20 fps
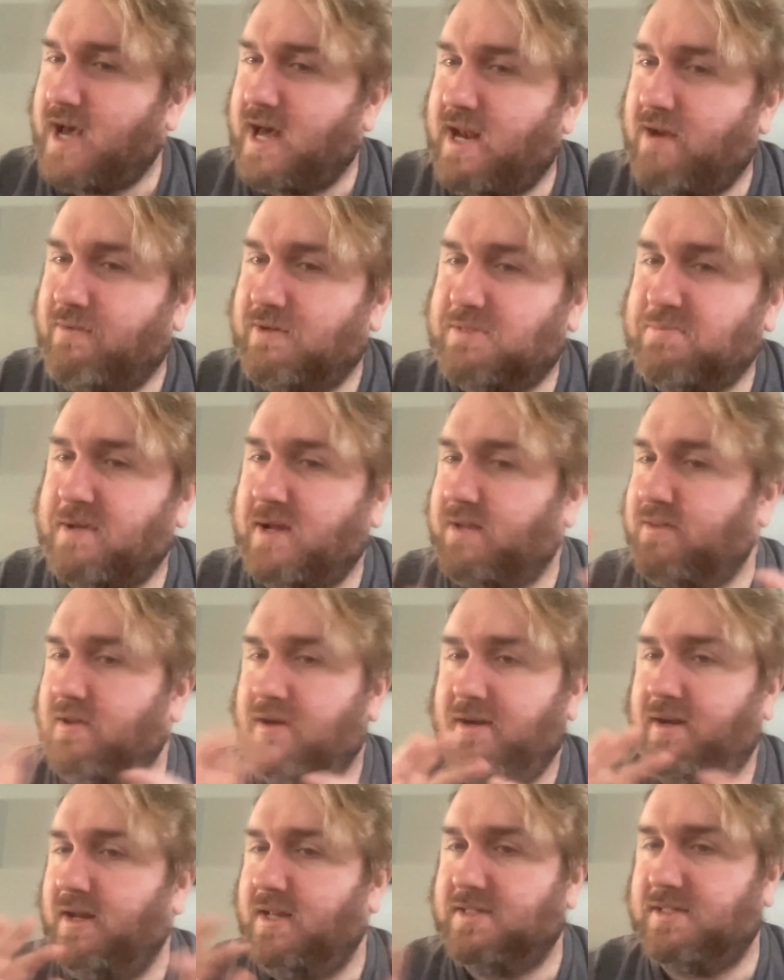kind of respect that
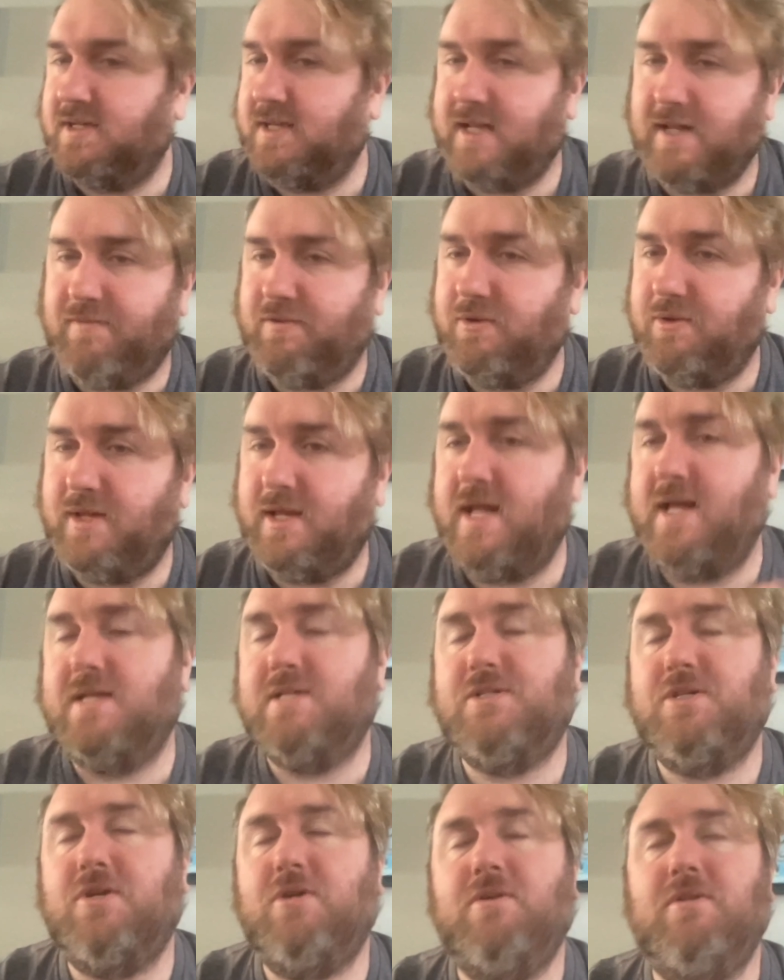it doesn't give you the
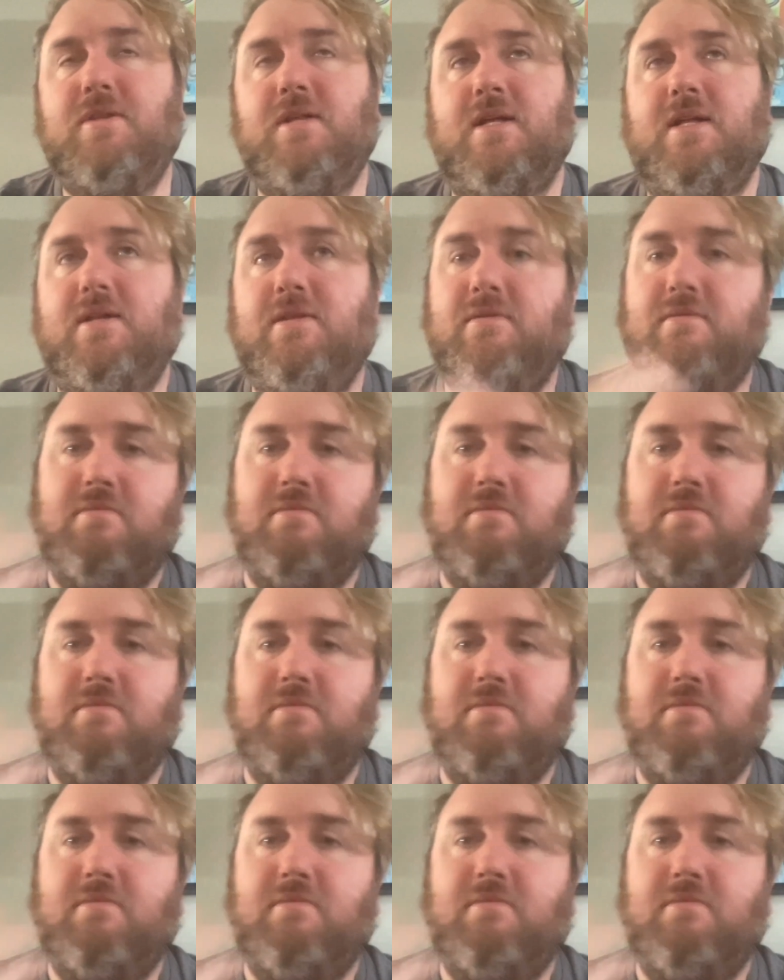answer, that